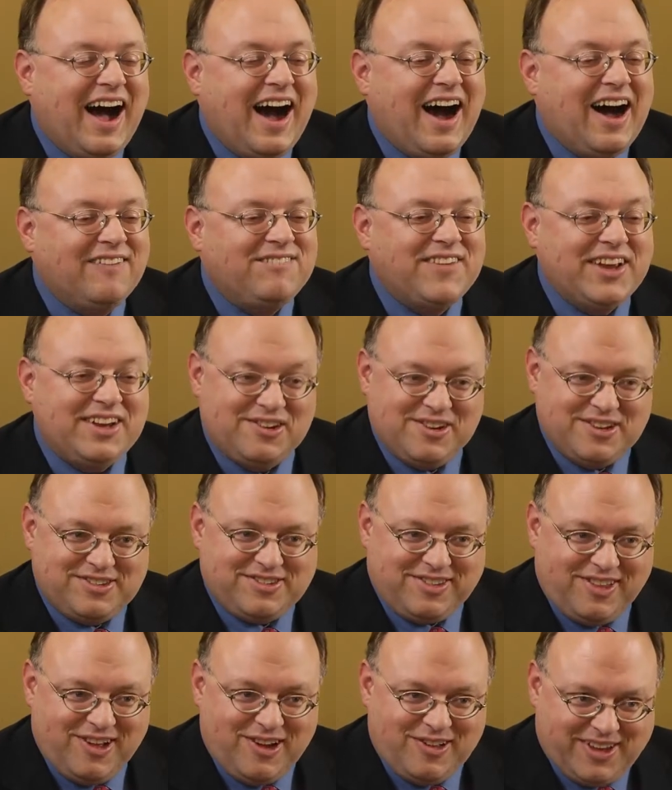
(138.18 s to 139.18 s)
They do it
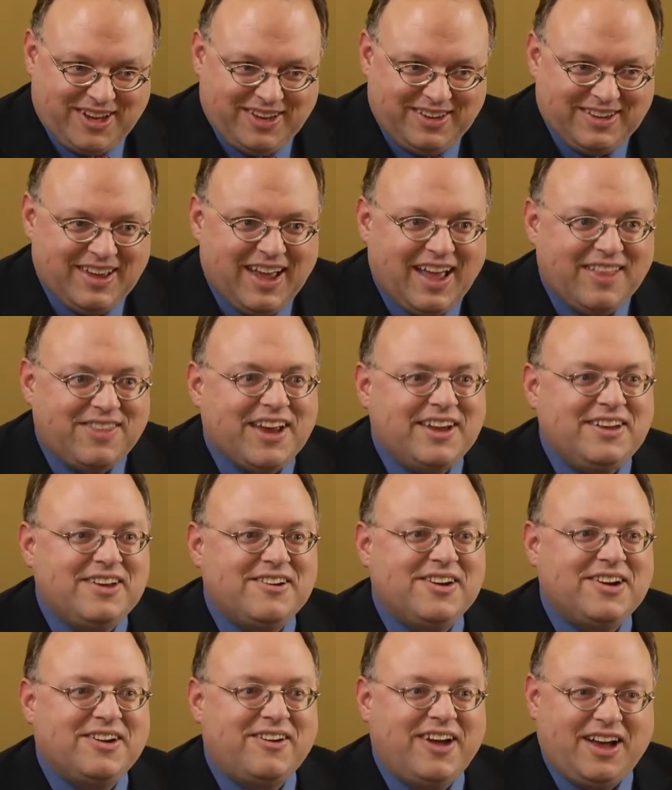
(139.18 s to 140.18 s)
slowly, and they
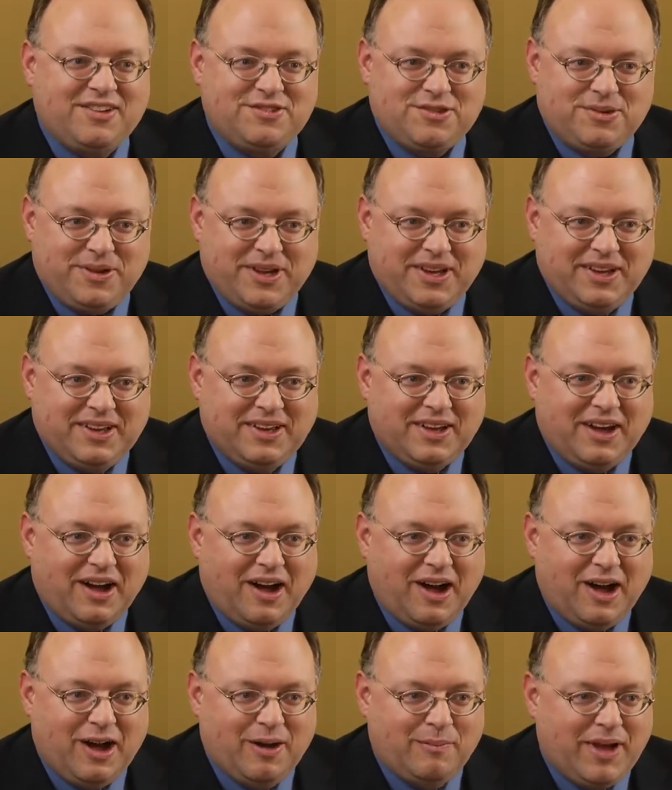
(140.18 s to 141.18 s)
do it gradually.
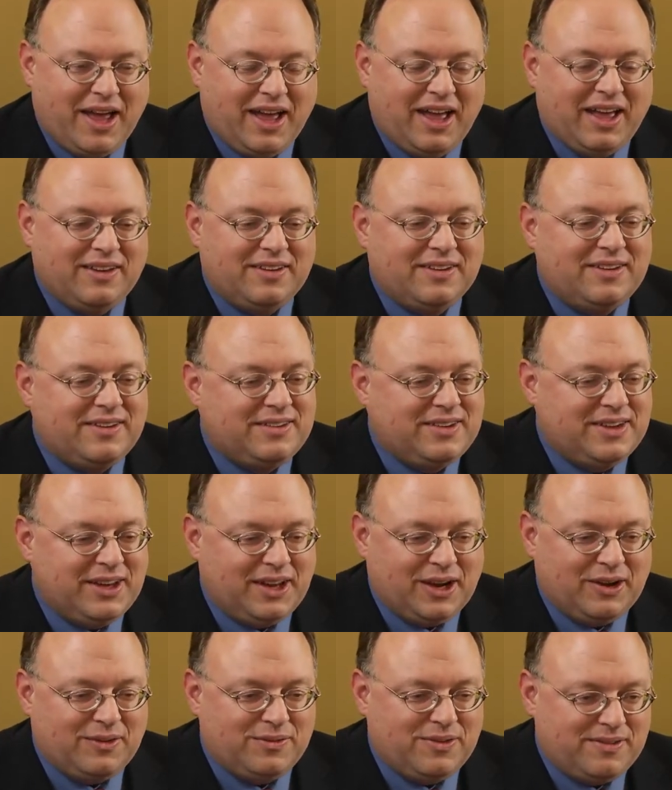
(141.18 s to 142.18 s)
And,
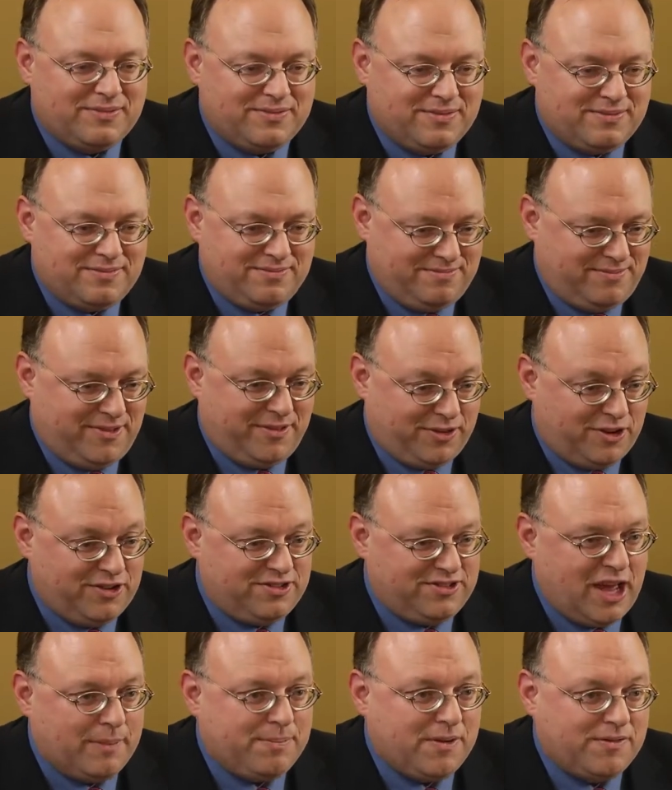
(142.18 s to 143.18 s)
you know, the
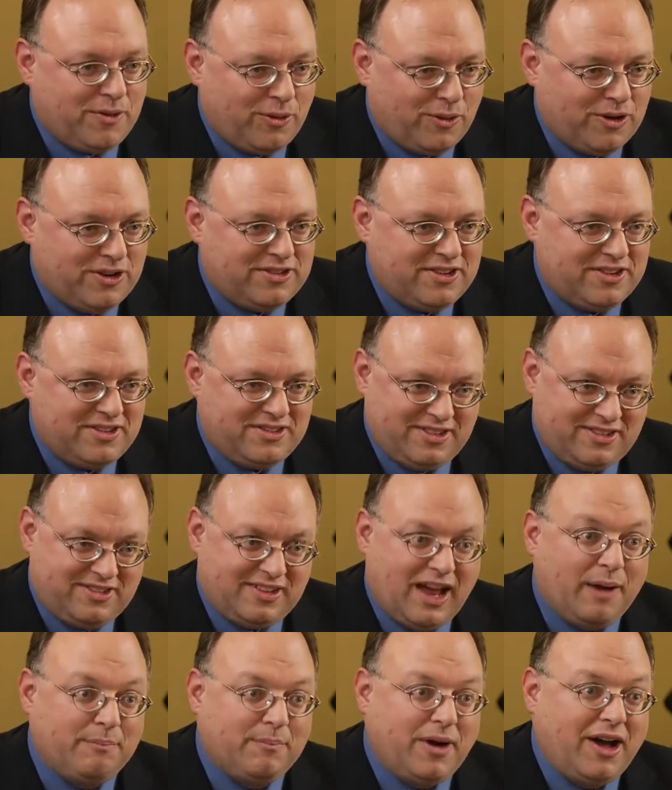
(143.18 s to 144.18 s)
first step, of course, is to
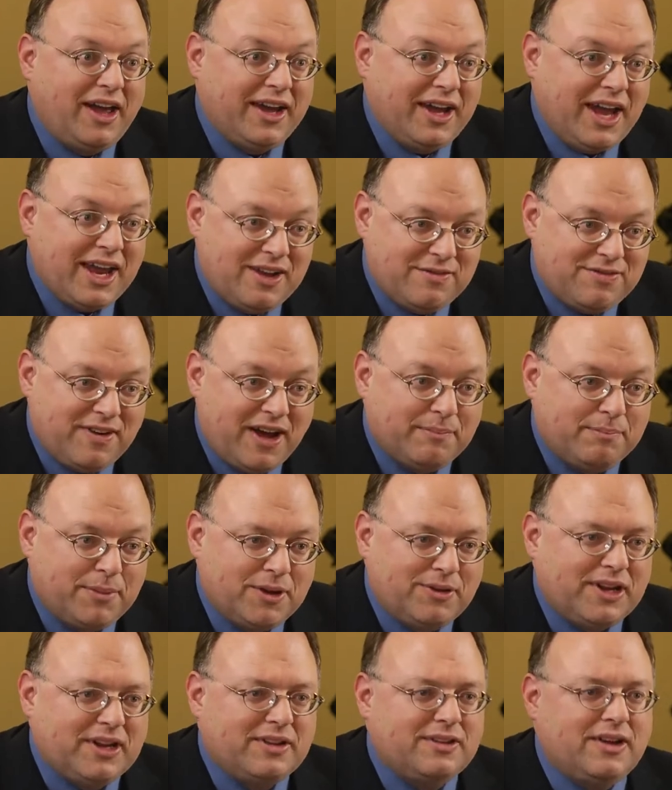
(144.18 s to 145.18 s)
stop buying $85
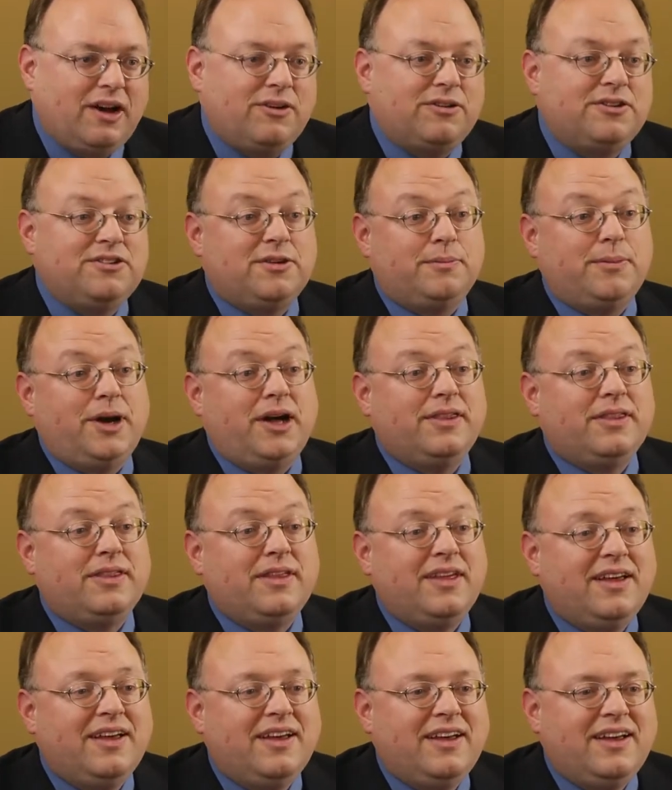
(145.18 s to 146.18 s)
billion a month,
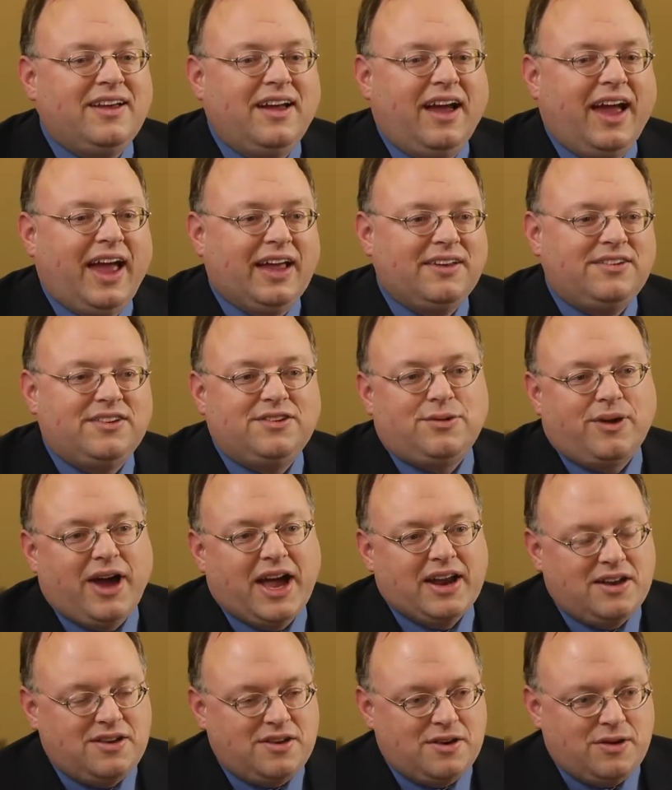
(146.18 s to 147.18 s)
and to
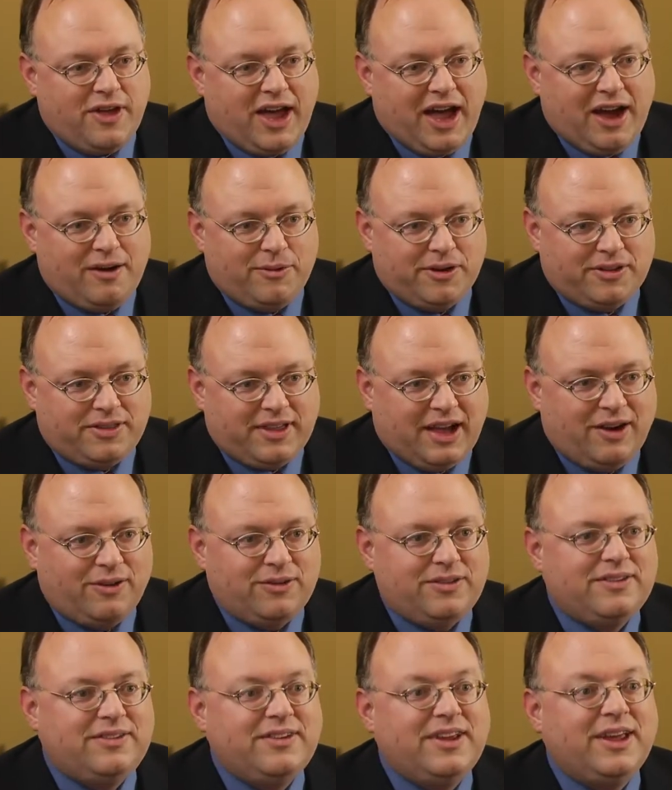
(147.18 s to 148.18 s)
try to do that
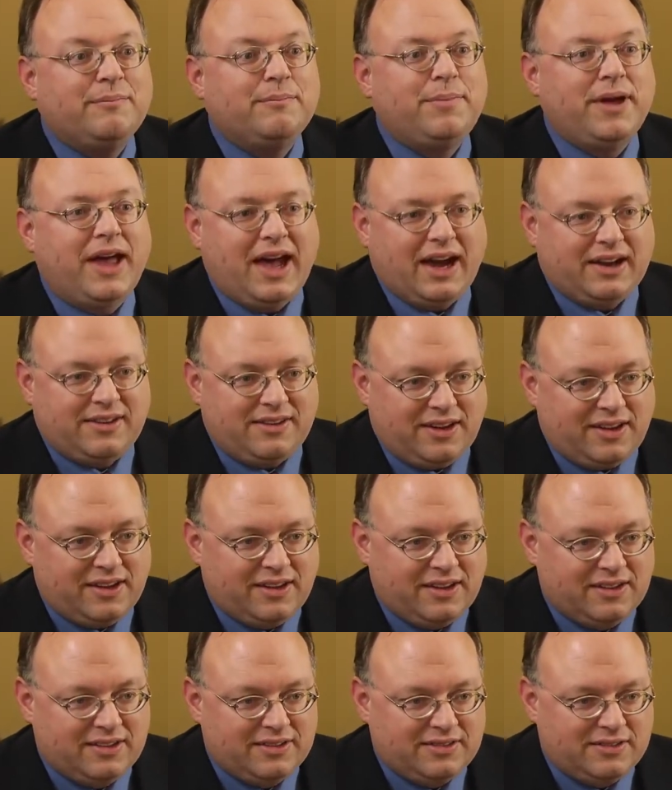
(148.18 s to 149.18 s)
without
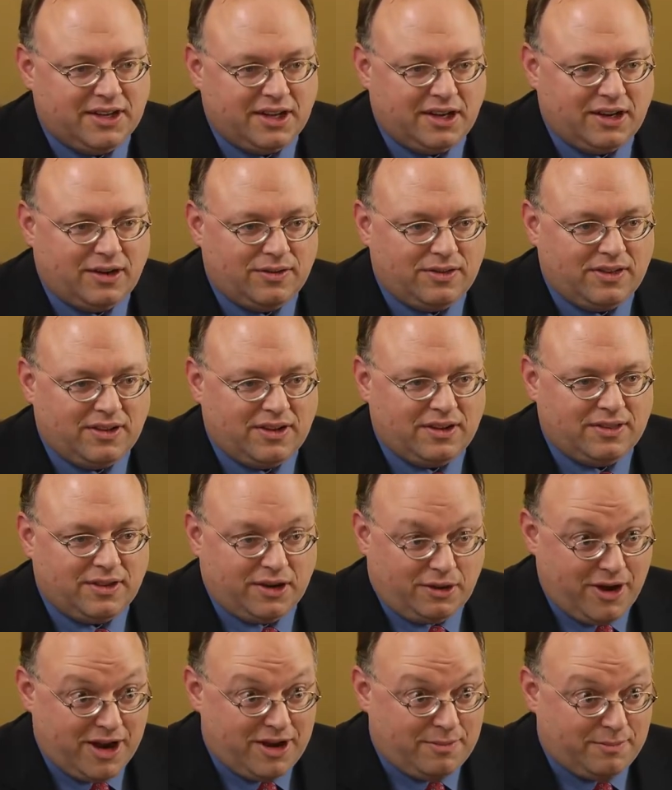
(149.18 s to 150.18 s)
impacting, you know,
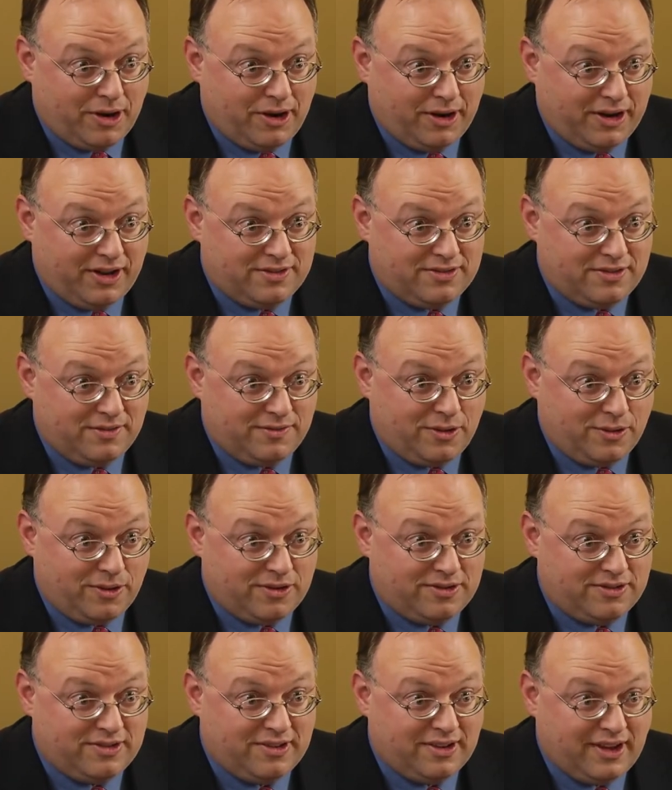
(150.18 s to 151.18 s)
the credit markets, of
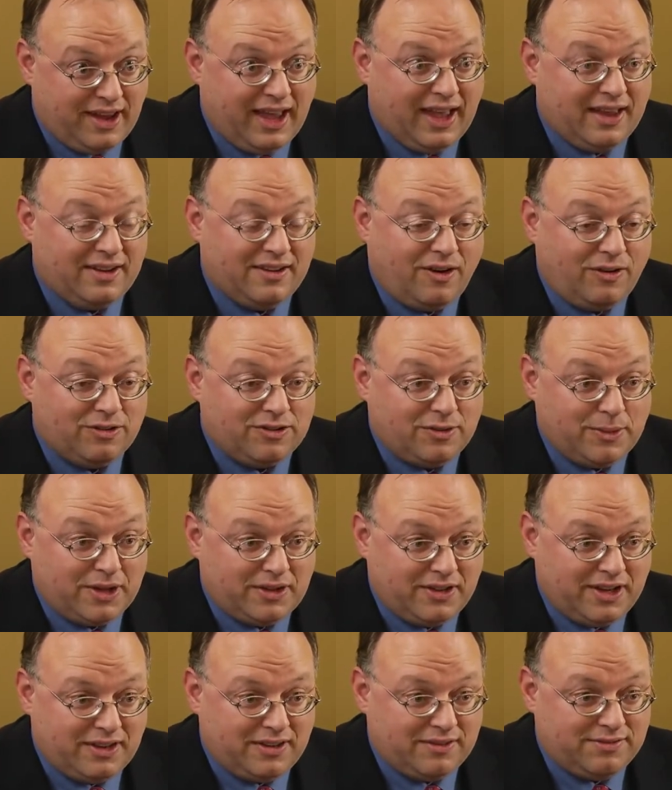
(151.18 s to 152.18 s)
course, and
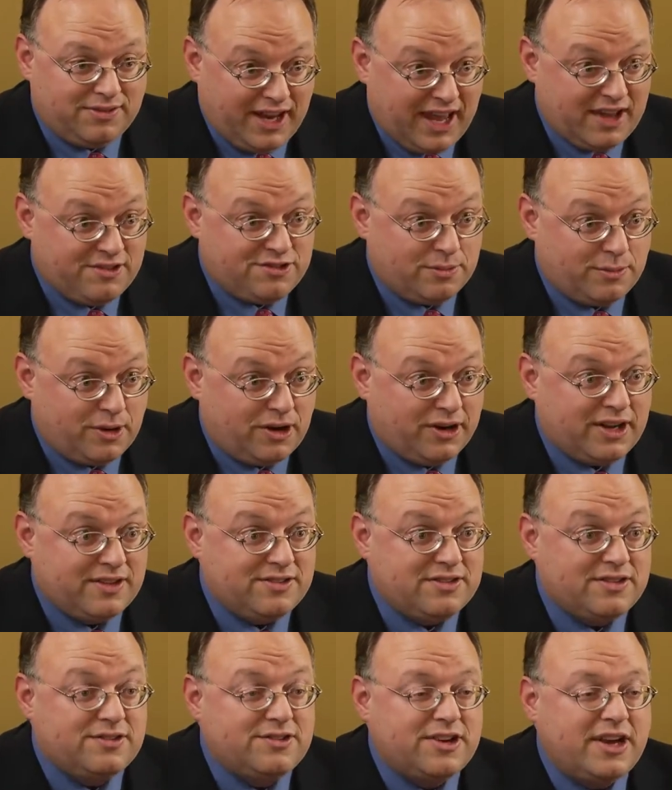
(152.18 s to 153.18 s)
ultimately the financial
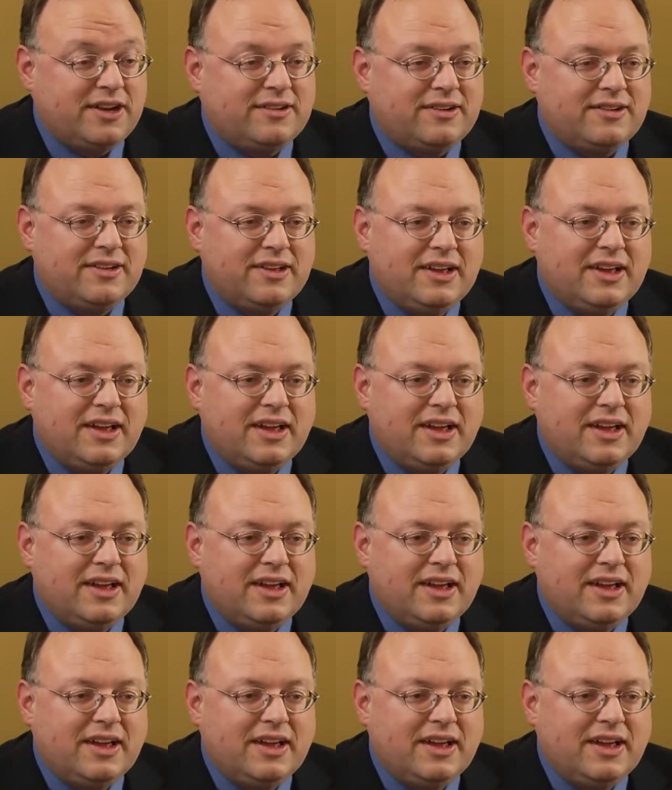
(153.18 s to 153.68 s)
markets in general.